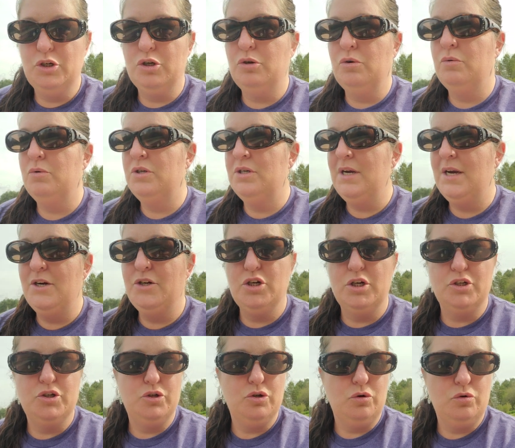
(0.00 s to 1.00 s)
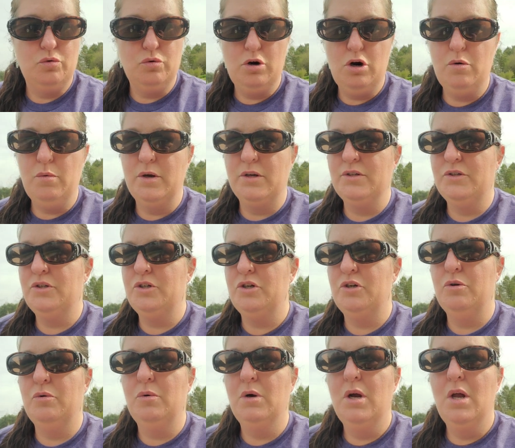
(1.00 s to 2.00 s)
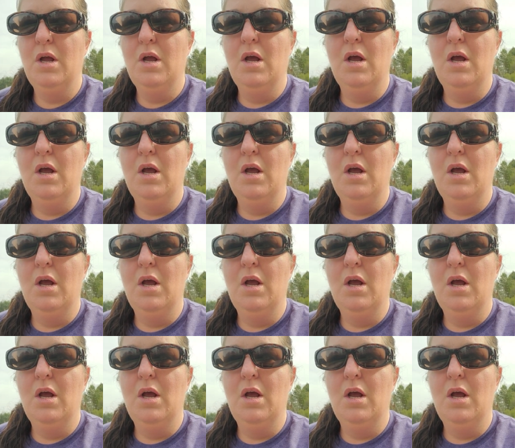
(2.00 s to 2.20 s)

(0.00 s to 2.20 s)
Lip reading: to teach us, to grow us, to